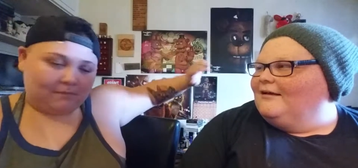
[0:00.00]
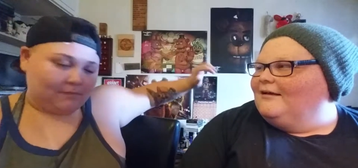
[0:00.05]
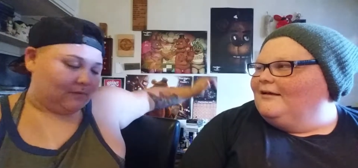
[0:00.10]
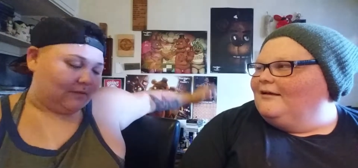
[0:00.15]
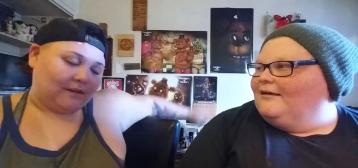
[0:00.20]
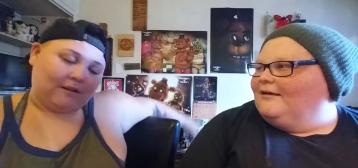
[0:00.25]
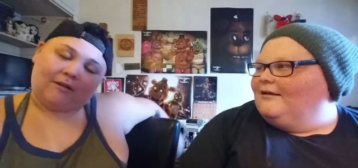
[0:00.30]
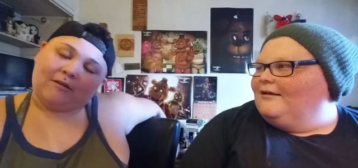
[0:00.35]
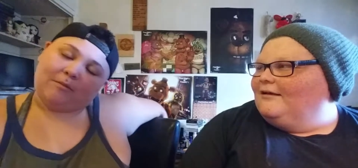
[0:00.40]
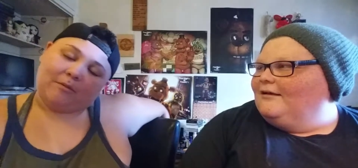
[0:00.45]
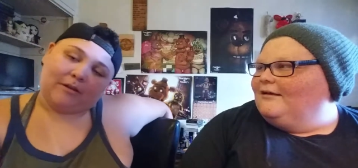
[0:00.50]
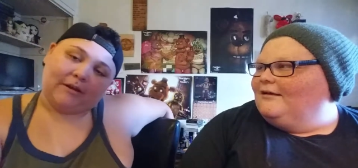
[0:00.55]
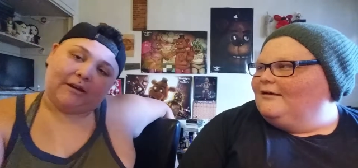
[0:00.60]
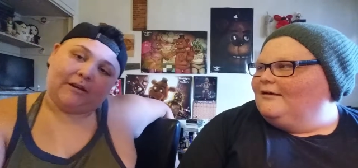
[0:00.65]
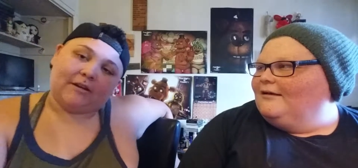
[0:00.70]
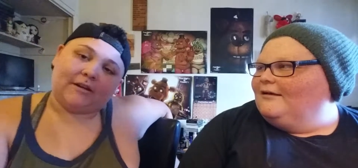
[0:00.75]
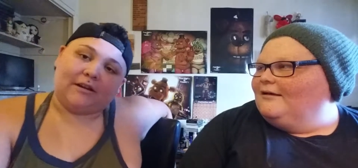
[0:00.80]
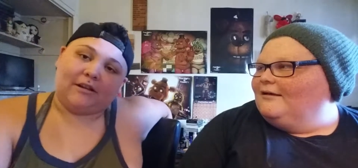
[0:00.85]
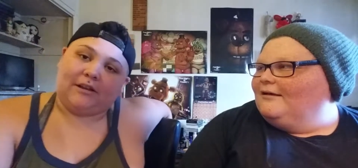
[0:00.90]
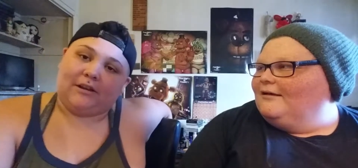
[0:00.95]
Speaker 1: terrible hair
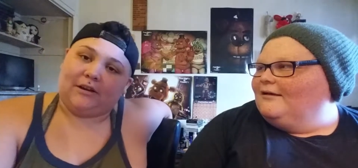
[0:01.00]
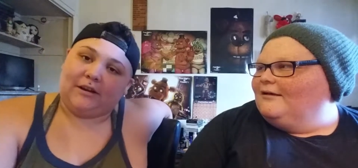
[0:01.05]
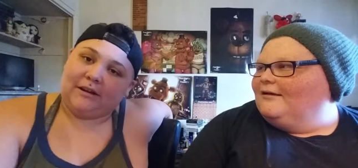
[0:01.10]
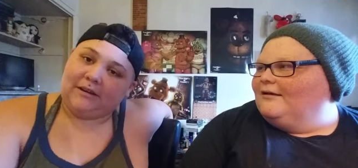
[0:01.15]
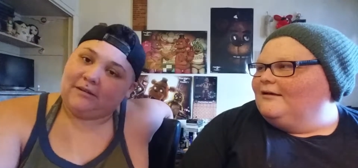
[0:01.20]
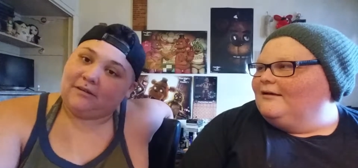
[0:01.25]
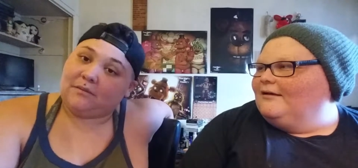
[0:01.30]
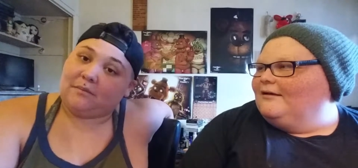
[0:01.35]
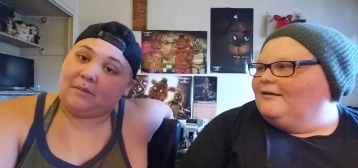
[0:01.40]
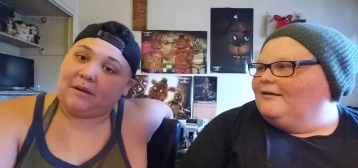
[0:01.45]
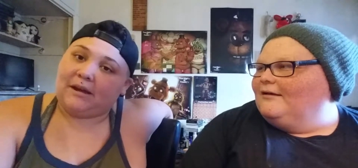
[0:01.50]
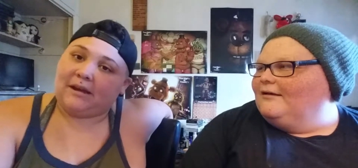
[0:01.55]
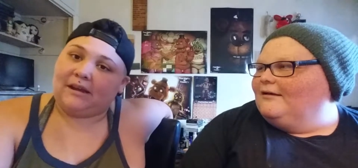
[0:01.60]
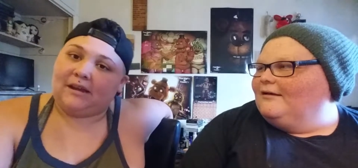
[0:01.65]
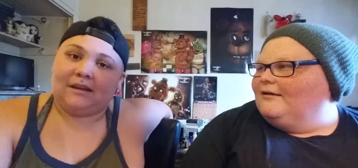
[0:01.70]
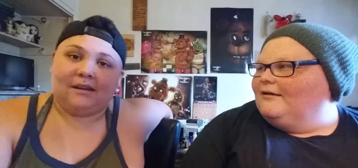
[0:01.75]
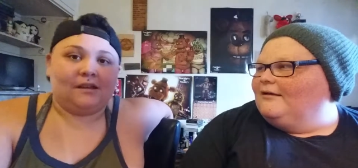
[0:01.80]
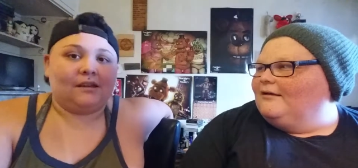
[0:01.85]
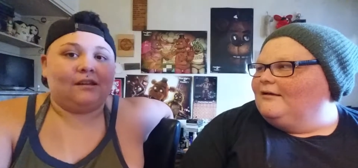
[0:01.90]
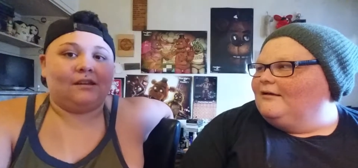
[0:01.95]
color is my
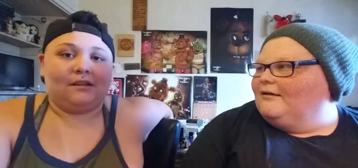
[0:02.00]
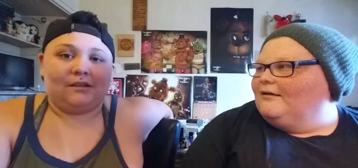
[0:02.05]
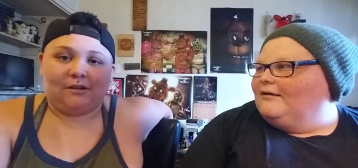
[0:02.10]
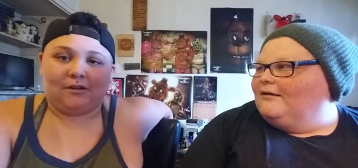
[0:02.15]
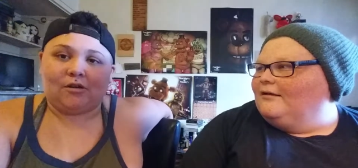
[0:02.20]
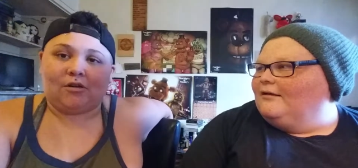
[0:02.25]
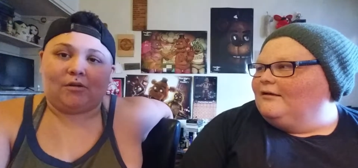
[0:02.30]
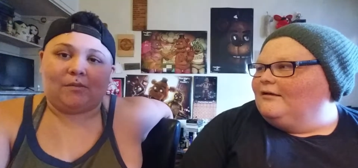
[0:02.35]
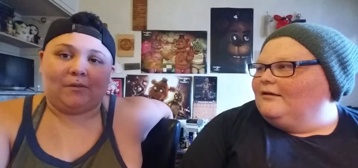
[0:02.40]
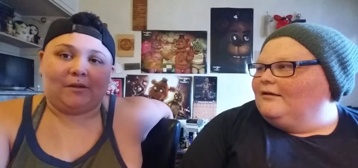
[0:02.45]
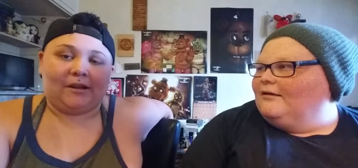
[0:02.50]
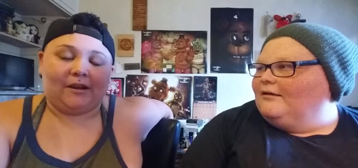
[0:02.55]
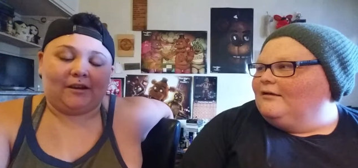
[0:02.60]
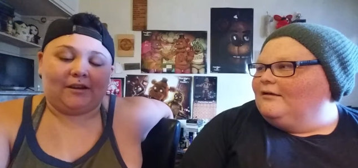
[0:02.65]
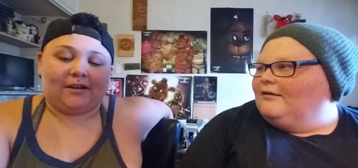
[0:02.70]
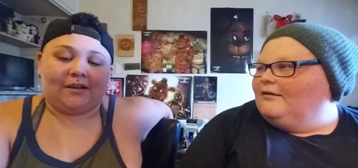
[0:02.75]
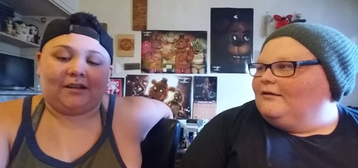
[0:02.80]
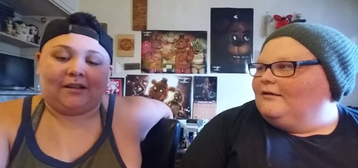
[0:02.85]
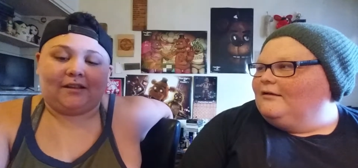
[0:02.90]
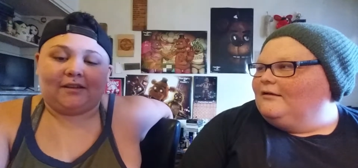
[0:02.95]
normal hair
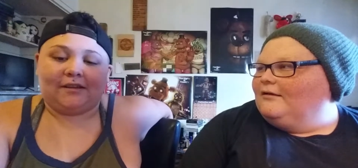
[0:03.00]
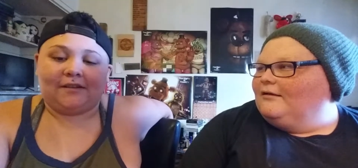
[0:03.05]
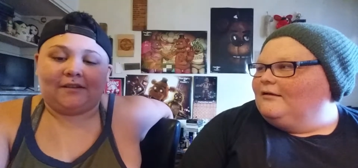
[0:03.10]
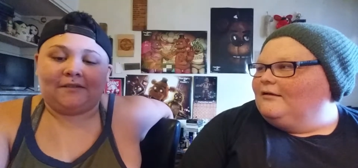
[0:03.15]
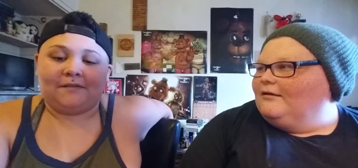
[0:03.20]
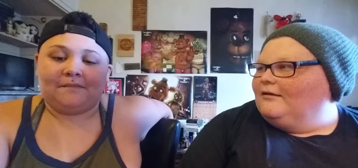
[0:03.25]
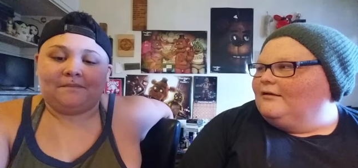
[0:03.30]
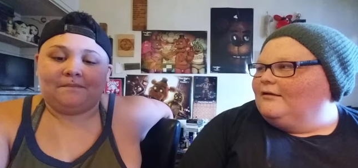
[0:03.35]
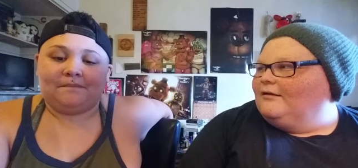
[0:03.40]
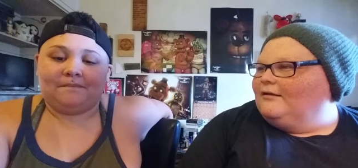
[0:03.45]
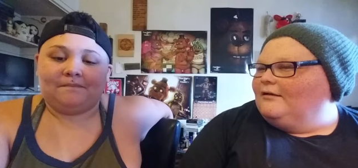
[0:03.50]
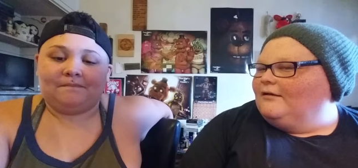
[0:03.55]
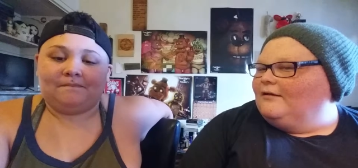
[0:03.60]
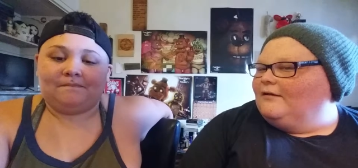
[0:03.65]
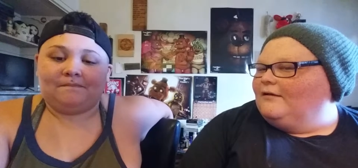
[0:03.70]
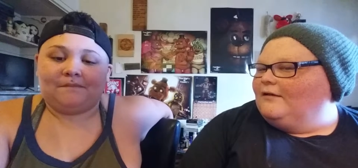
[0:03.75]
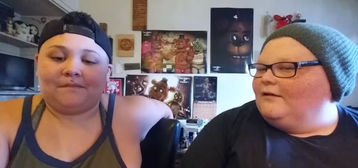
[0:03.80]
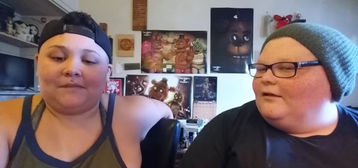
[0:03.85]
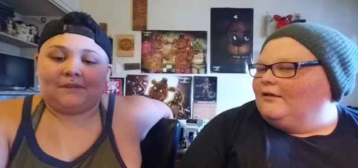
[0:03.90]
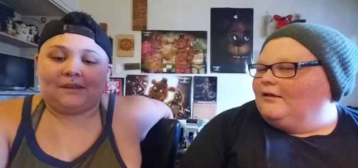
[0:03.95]
color.
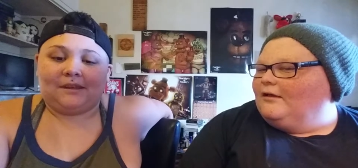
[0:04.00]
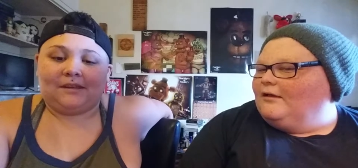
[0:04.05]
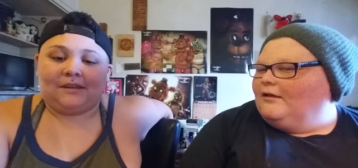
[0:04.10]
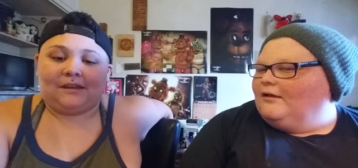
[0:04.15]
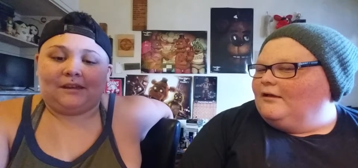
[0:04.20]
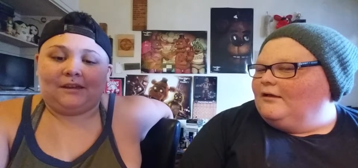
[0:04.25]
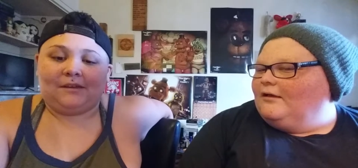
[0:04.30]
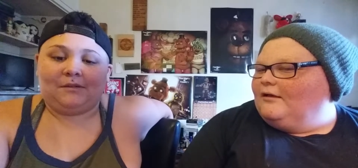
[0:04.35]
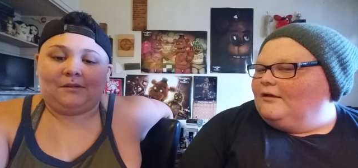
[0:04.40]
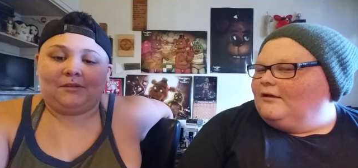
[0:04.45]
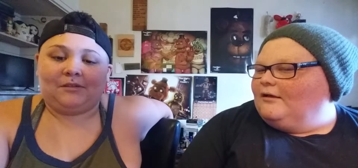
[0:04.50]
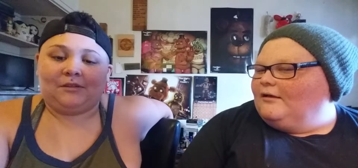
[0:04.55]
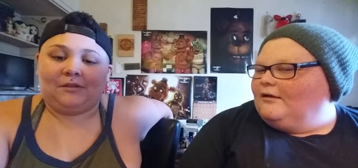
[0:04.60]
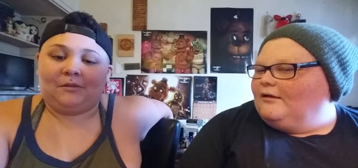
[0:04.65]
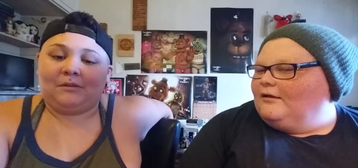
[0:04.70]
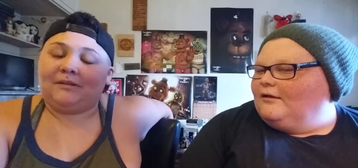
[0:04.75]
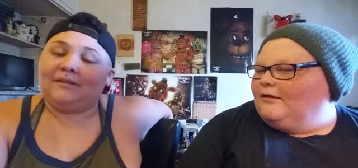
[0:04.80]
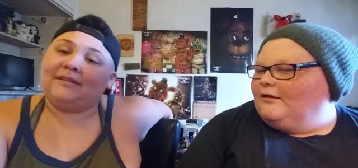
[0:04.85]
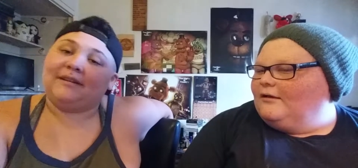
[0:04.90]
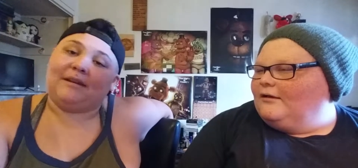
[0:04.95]
I wish it
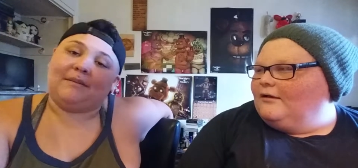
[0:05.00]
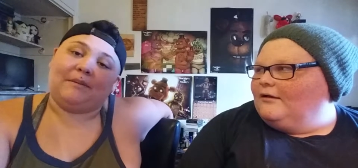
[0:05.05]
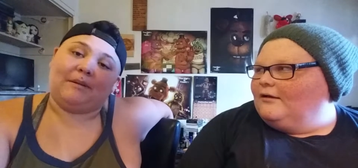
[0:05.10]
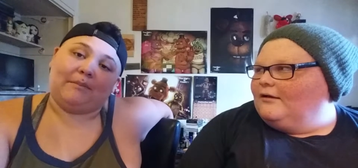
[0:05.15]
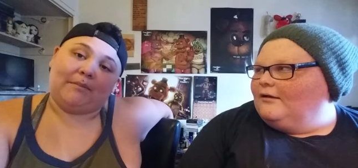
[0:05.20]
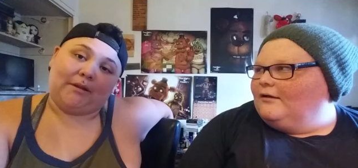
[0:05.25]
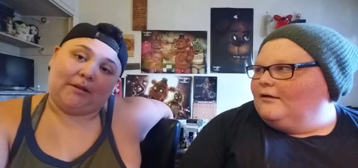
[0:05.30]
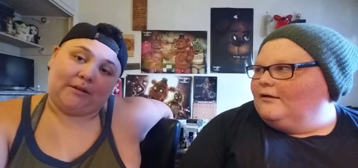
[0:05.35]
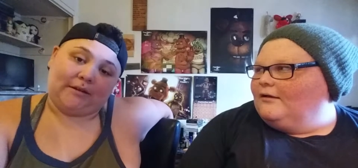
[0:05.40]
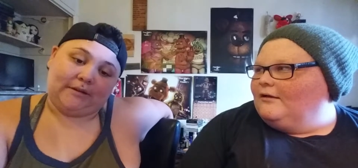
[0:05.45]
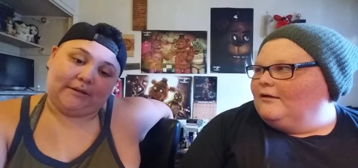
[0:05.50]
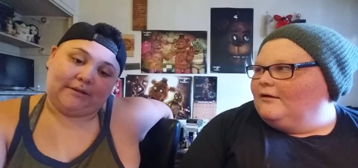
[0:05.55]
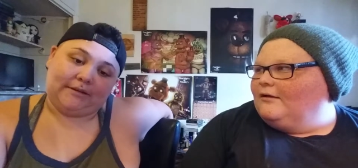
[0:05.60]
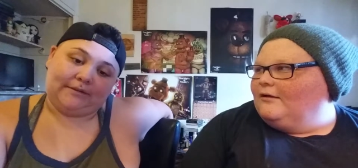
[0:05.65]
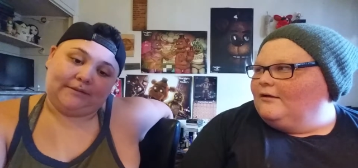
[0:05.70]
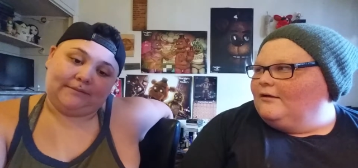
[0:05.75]
was demi blonde.